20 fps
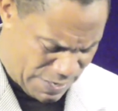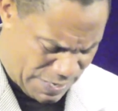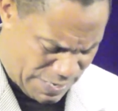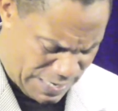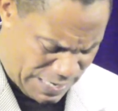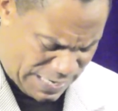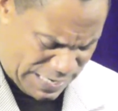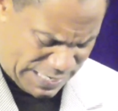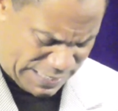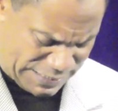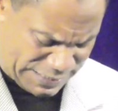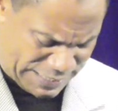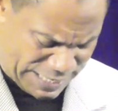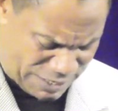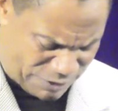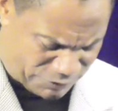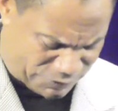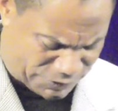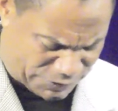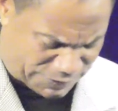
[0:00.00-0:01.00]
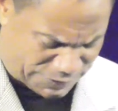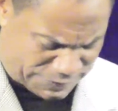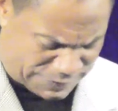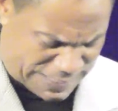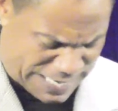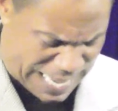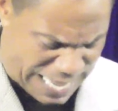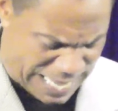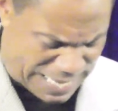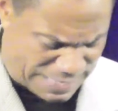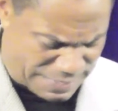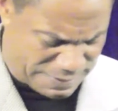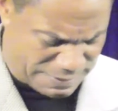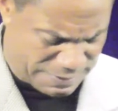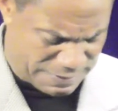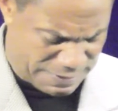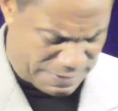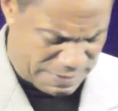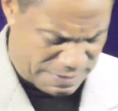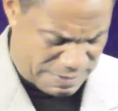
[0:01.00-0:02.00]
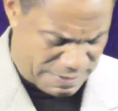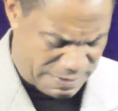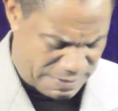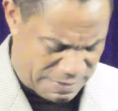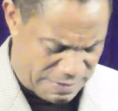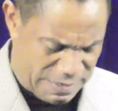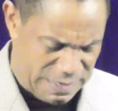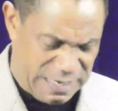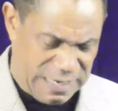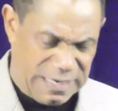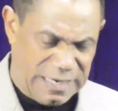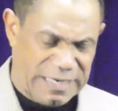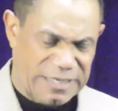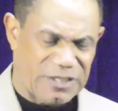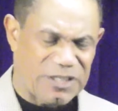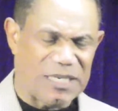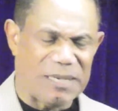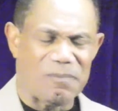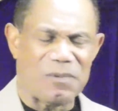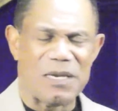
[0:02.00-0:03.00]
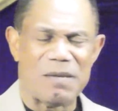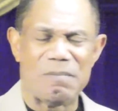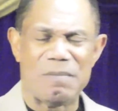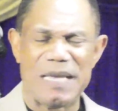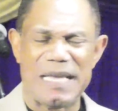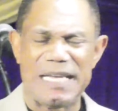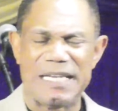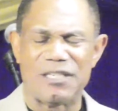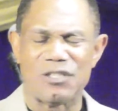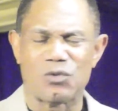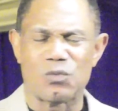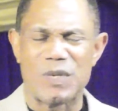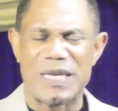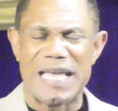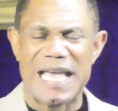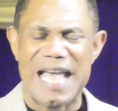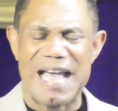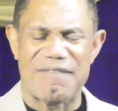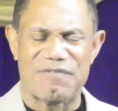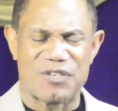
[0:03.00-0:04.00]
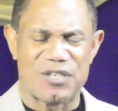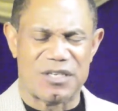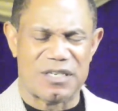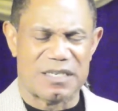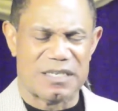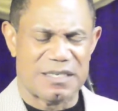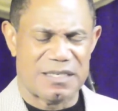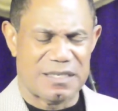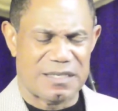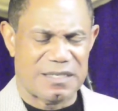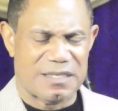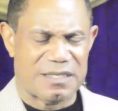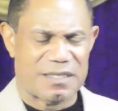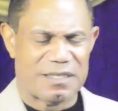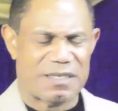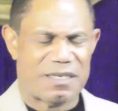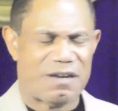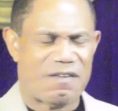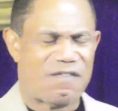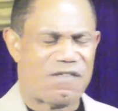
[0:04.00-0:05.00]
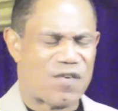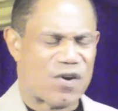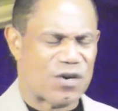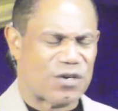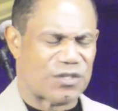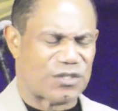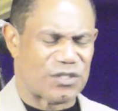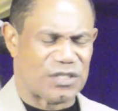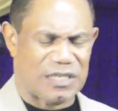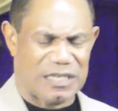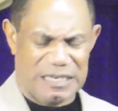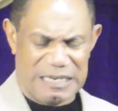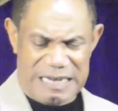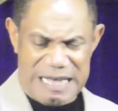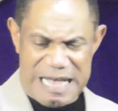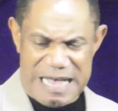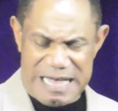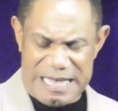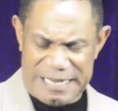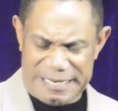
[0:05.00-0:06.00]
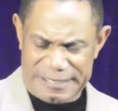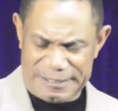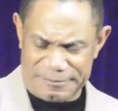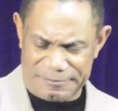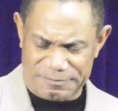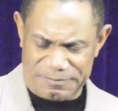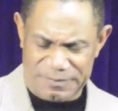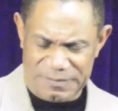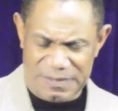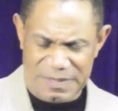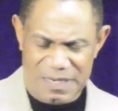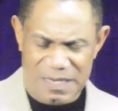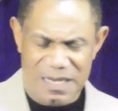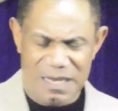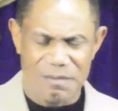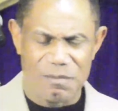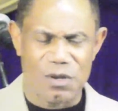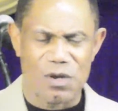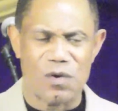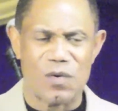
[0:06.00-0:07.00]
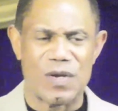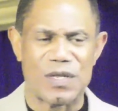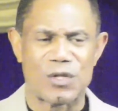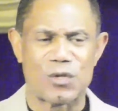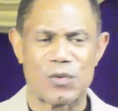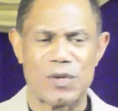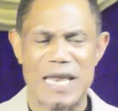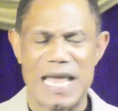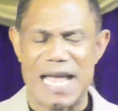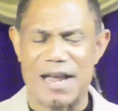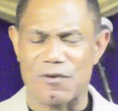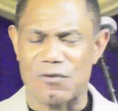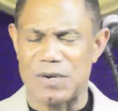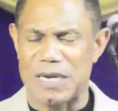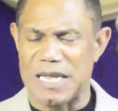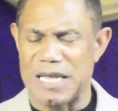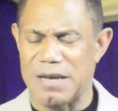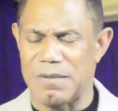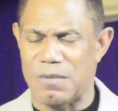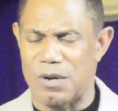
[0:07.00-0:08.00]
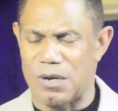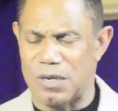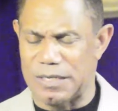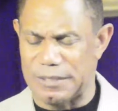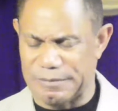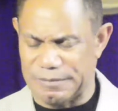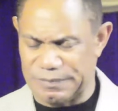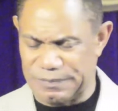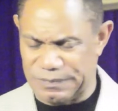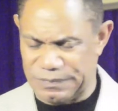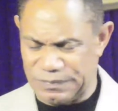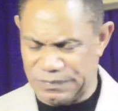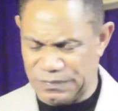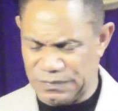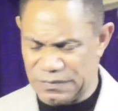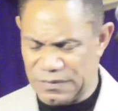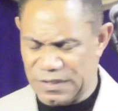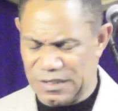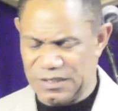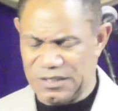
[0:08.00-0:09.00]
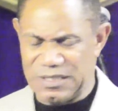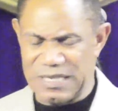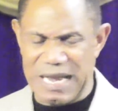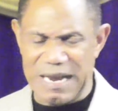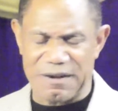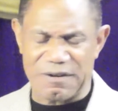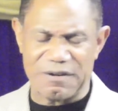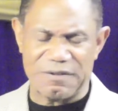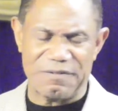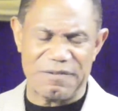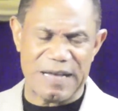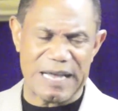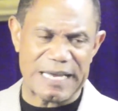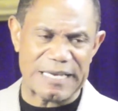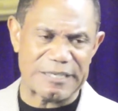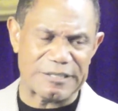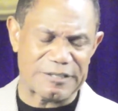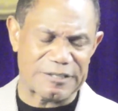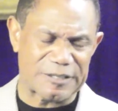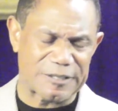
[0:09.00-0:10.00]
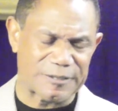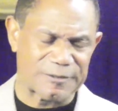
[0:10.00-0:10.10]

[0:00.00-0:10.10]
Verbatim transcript: He tells us that. It simply means we have to first, God. I'm going through an acronym on sacrifice.